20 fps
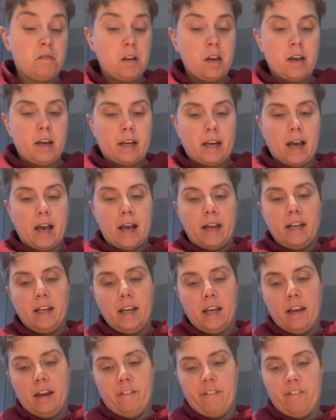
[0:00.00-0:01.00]
Kind of
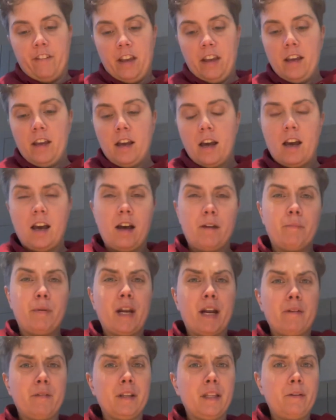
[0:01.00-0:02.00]
iffy, but
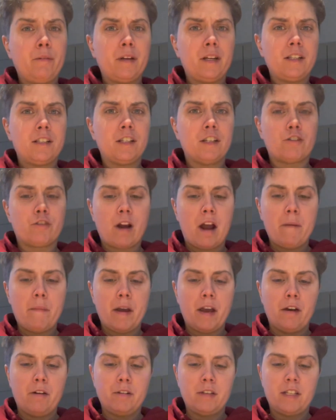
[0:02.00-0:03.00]
I really wanted to try
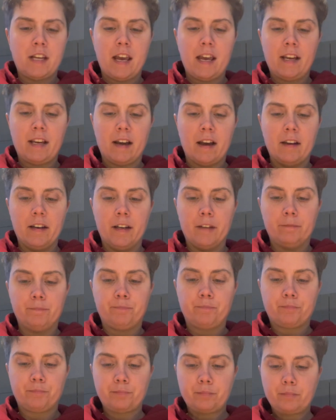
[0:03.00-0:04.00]
my own take on
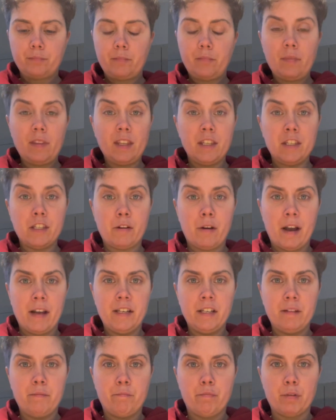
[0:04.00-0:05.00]
it. So I
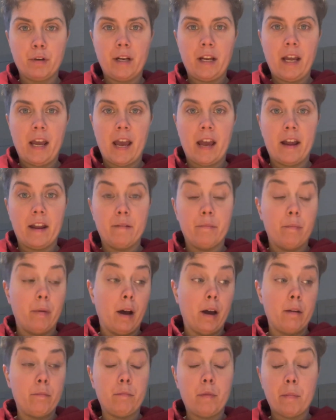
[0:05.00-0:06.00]
did brie and
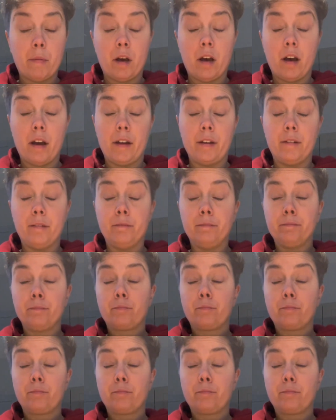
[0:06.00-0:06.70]
bon maman,